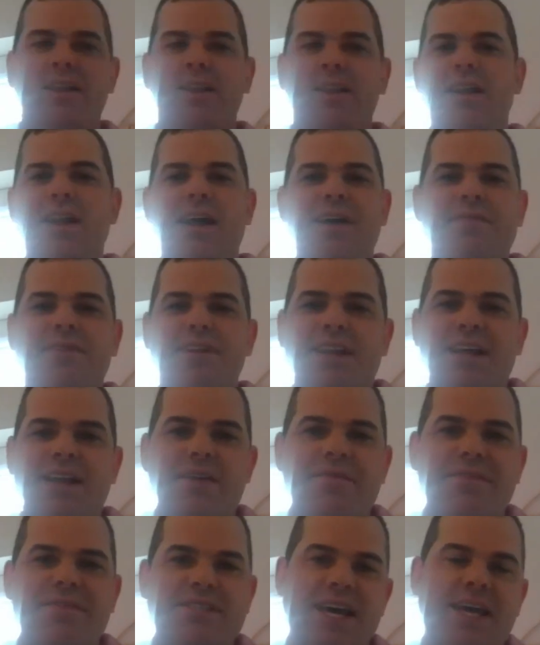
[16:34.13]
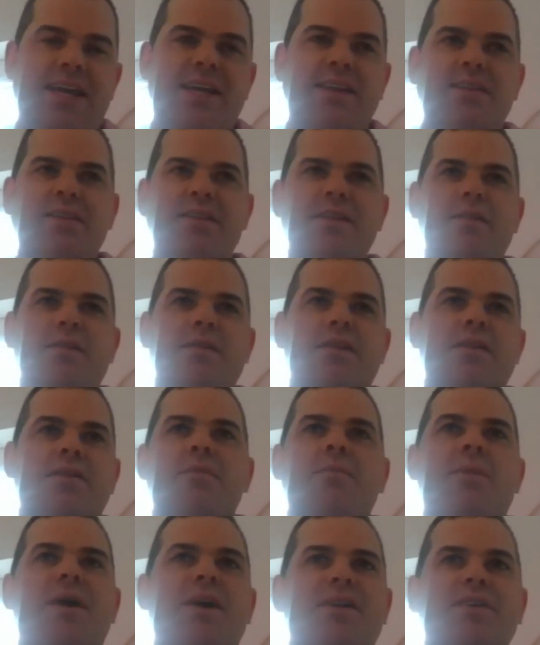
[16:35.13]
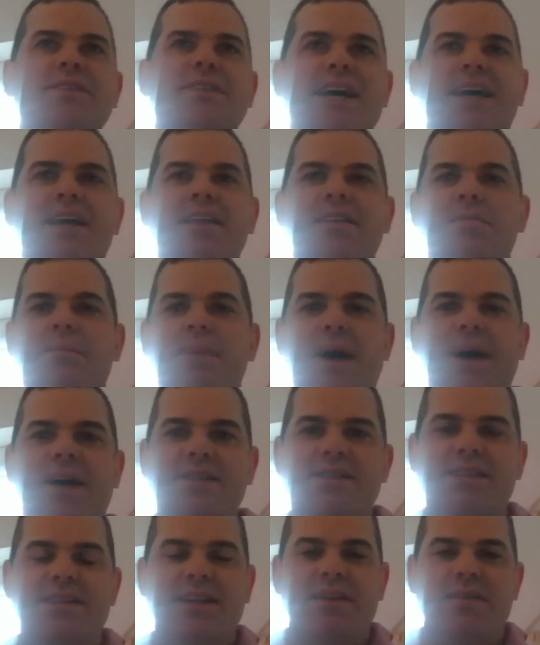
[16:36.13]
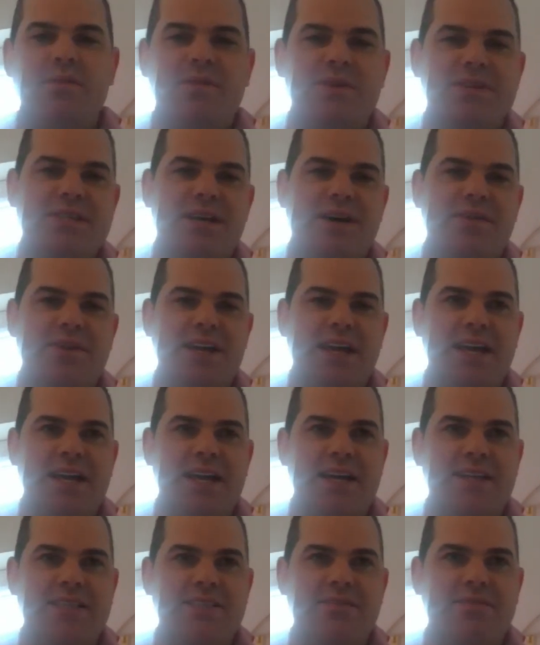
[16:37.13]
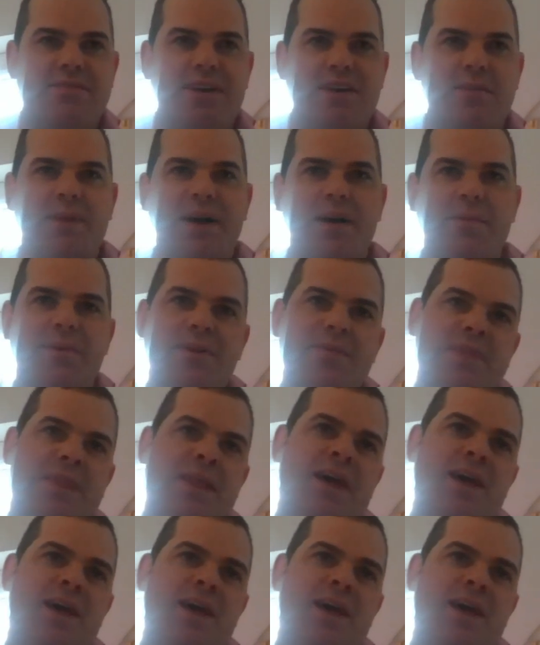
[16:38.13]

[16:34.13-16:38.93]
They might not take it the best, it's like when you get negative feedback, but